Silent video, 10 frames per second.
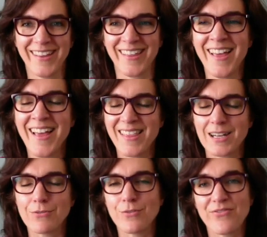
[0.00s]
that
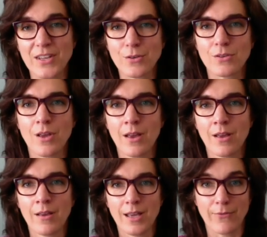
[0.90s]
if you feel,
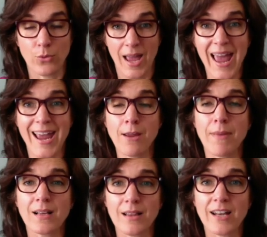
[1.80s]
if you A,
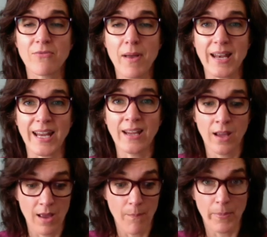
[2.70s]
make a lot of money,
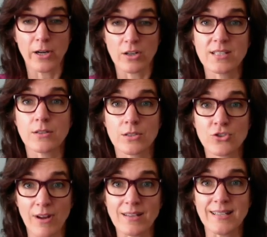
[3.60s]
but are still
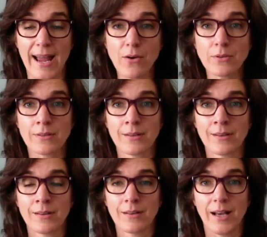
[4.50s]
stressed out,
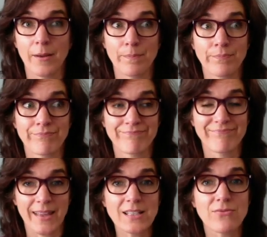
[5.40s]
um,
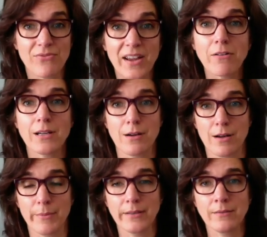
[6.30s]
that's very
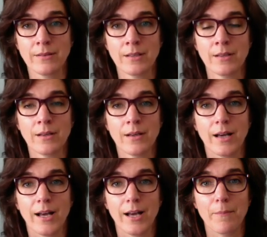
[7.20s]
common.
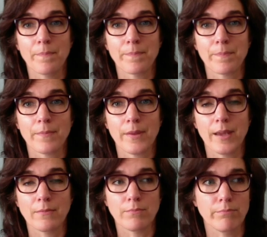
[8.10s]
Um,
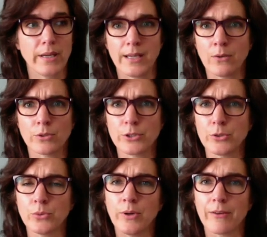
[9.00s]
and B, or
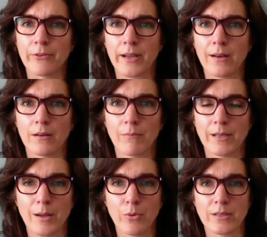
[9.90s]
two, I forget my
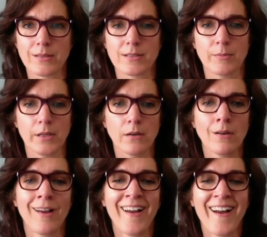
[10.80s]
numbering system here,